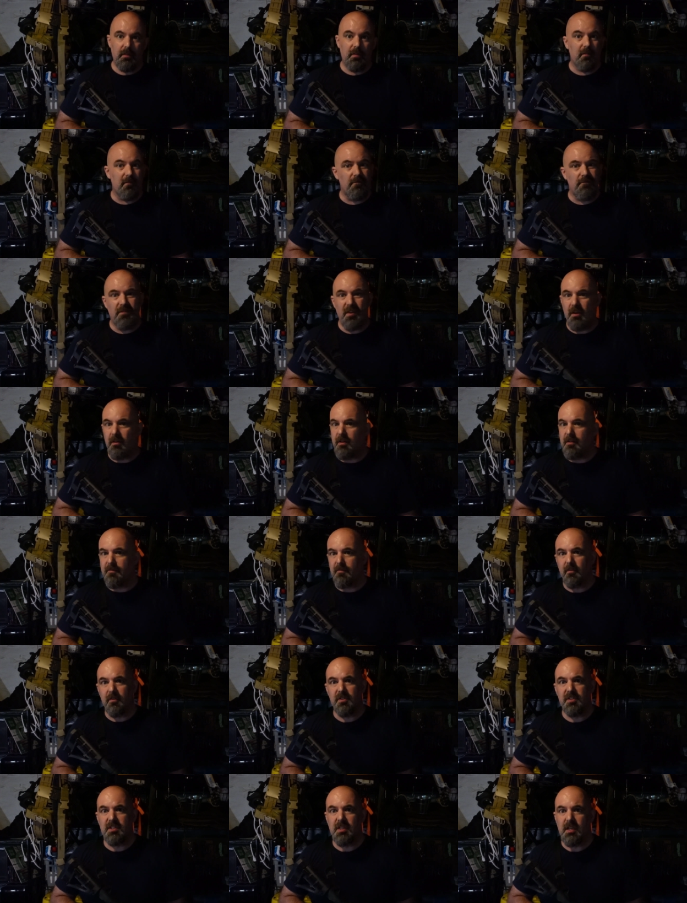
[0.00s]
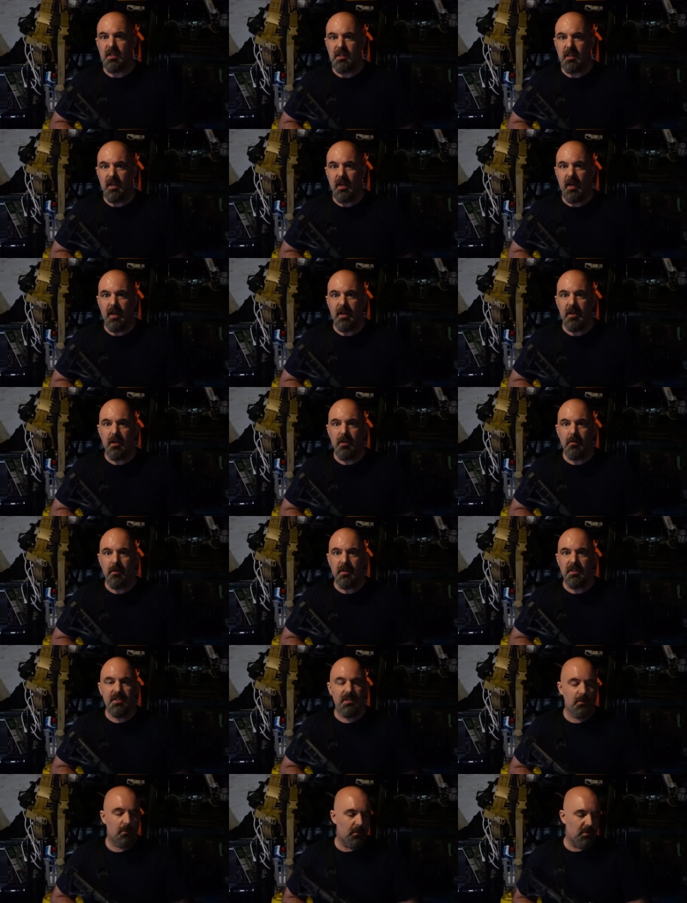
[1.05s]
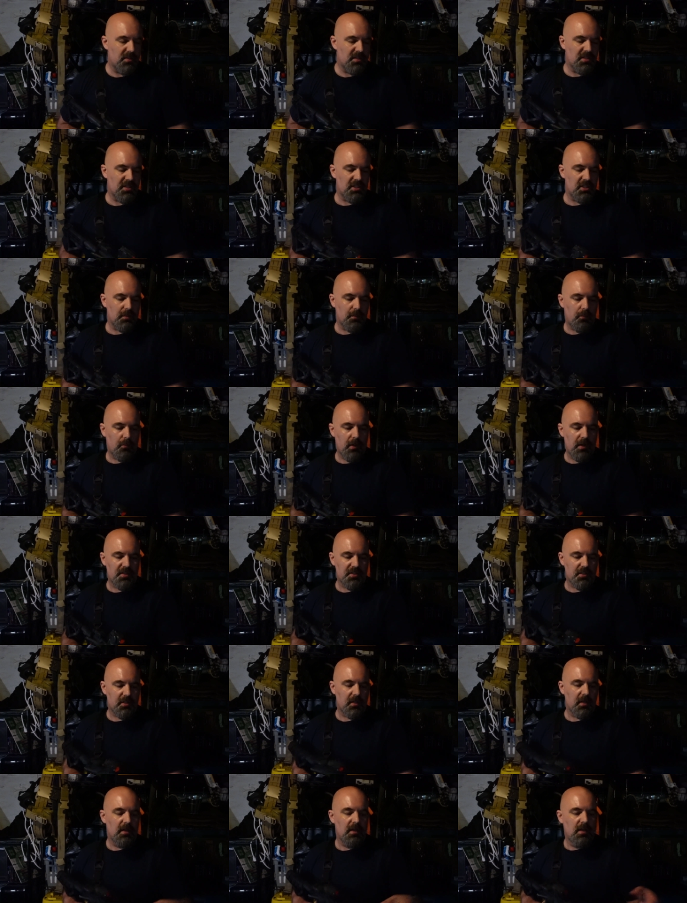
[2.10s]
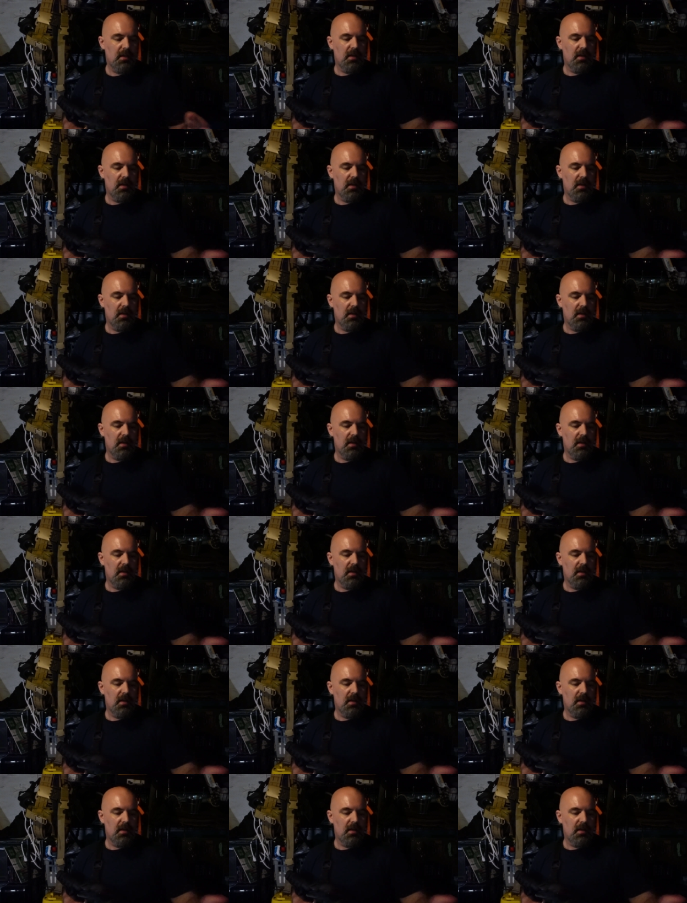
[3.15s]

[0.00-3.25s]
the very first thing that I noticed was the suppressor,